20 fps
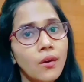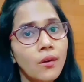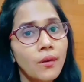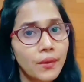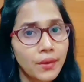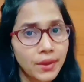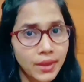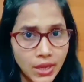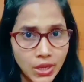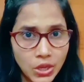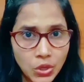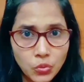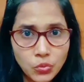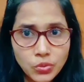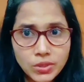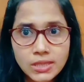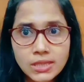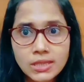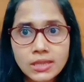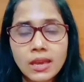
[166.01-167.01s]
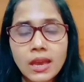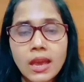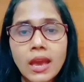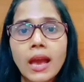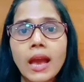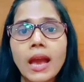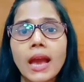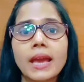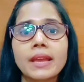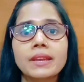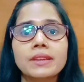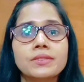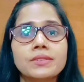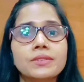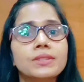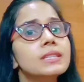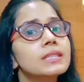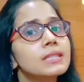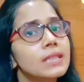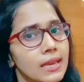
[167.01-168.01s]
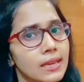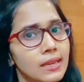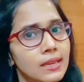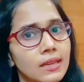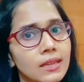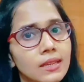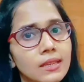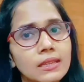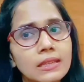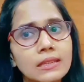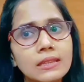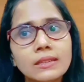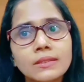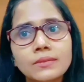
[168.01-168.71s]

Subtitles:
reuse, and recycle.